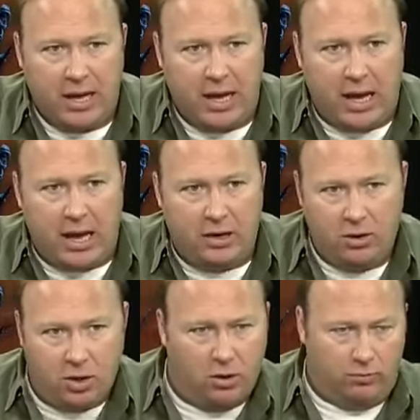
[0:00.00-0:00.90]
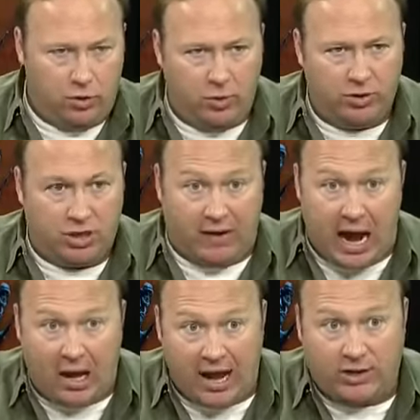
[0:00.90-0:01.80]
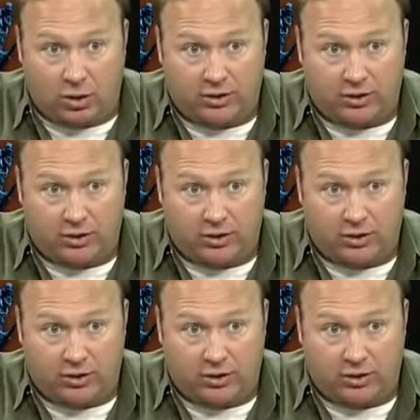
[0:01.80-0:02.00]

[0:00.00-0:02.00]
and, you know, doing stuff, I like